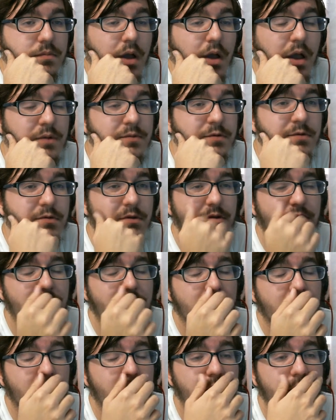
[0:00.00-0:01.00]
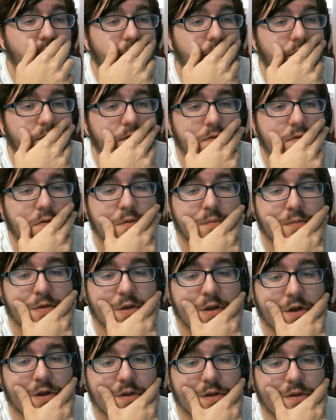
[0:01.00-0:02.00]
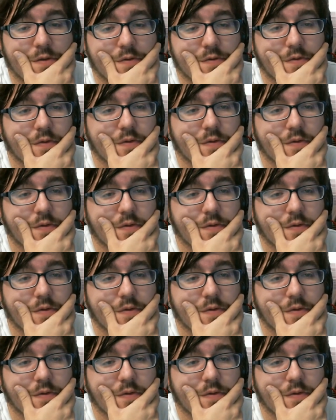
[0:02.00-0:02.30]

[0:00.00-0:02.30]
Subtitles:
I really don't remember, to be honest.